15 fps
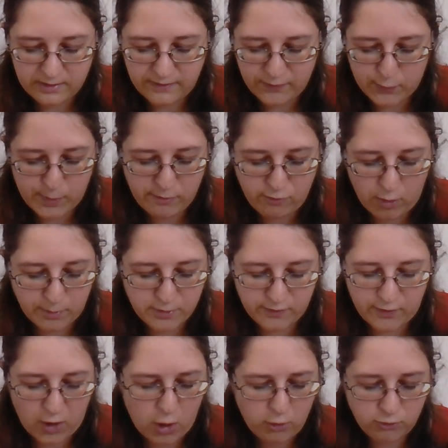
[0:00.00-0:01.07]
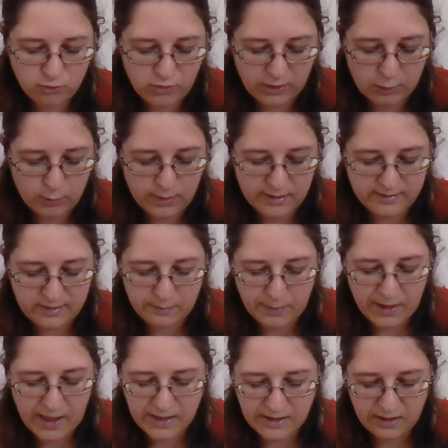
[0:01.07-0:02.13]
to be robbed of our own tranquillity by
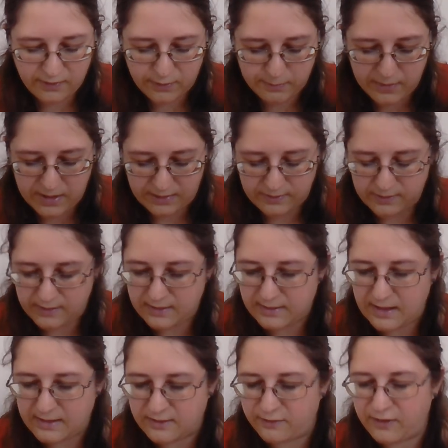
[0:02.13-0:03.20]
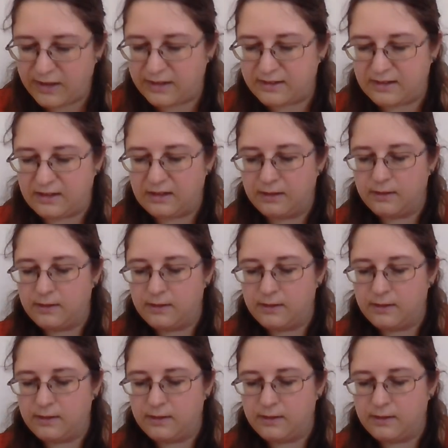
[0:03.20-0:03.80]
any other means is less afflicting.